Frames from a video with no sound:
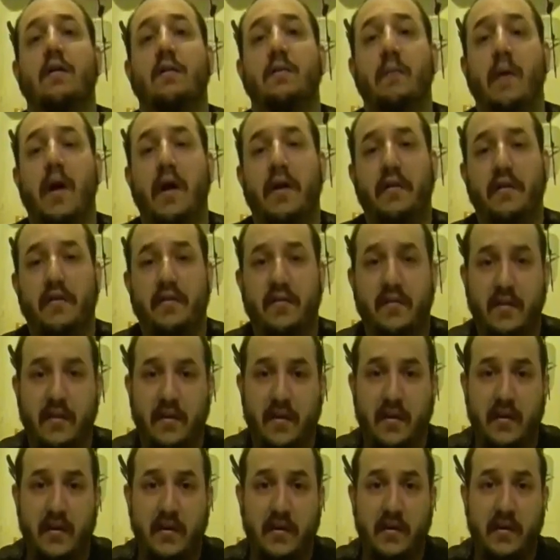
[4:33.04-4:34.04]

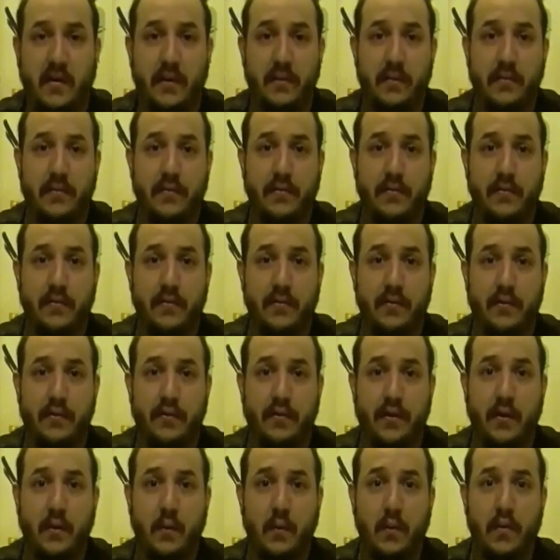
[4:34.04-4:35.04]
Democracy comes from the
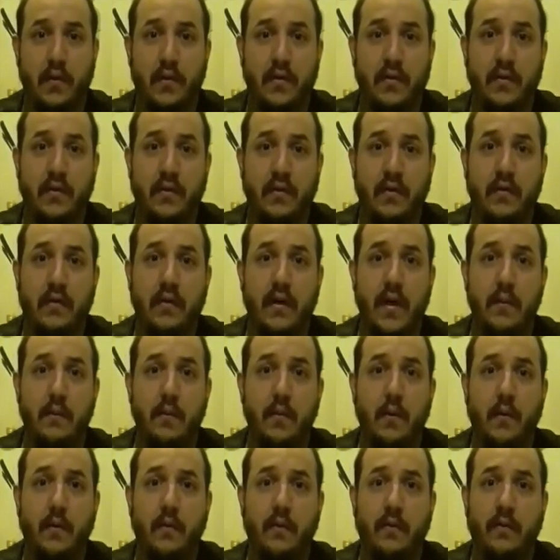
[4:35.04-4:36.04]
Greek word
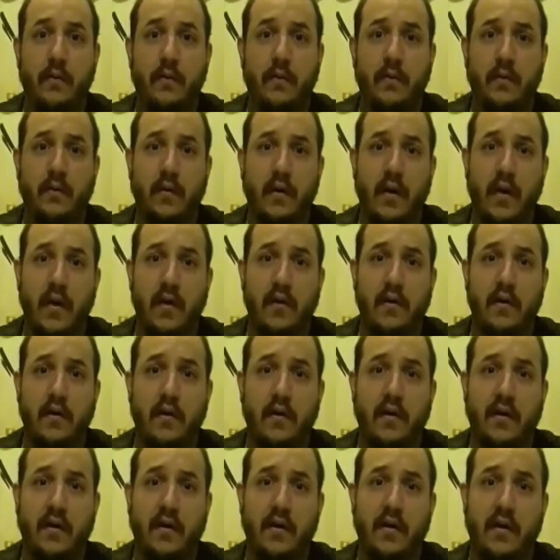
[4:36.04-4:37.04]
demos and
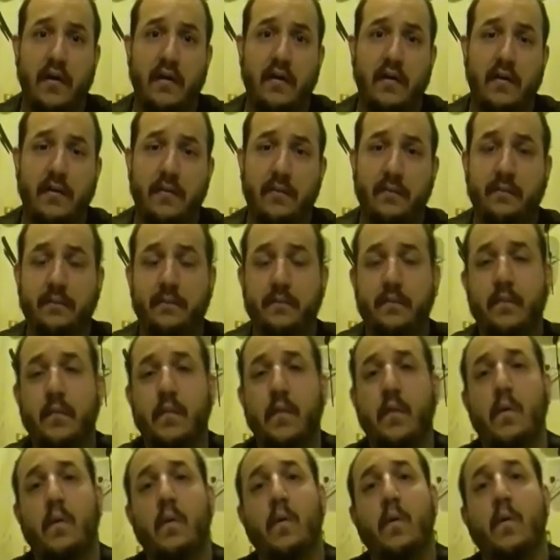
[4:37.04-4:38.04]
archy,
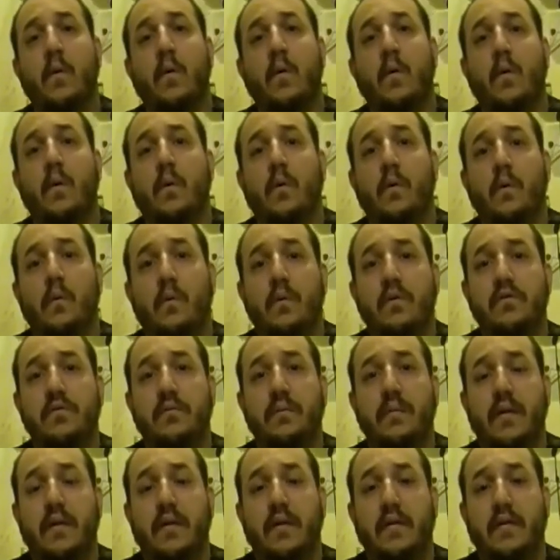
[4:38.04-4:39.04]

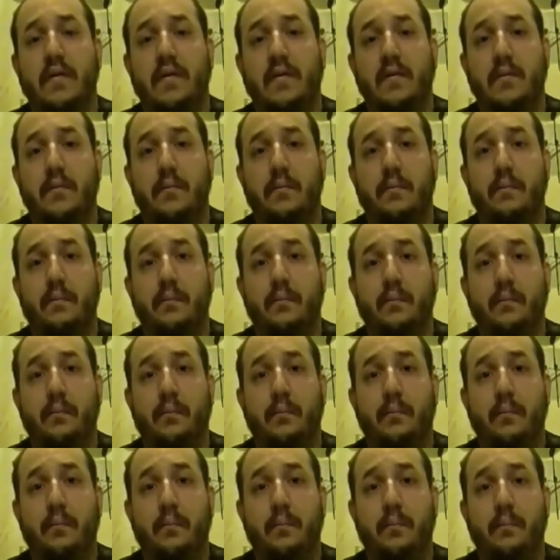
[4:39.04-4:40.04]
which means
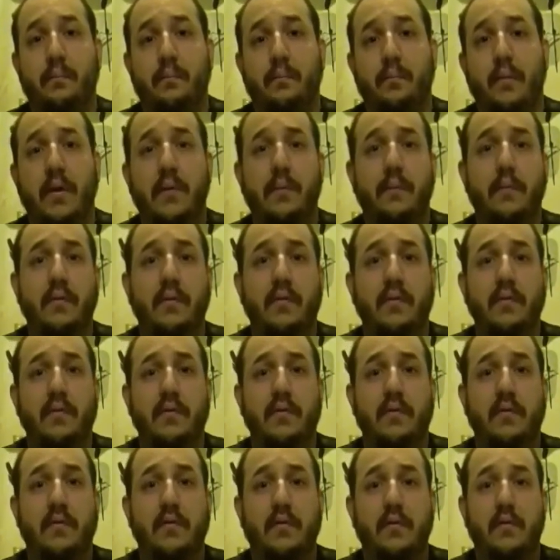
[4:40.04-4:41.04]

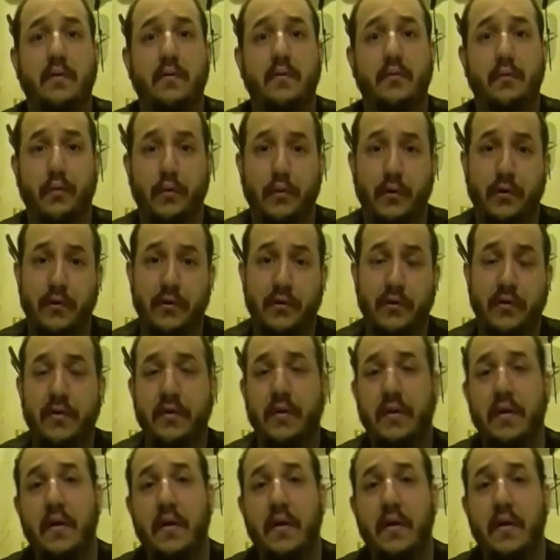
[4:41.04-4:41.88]
people's rule.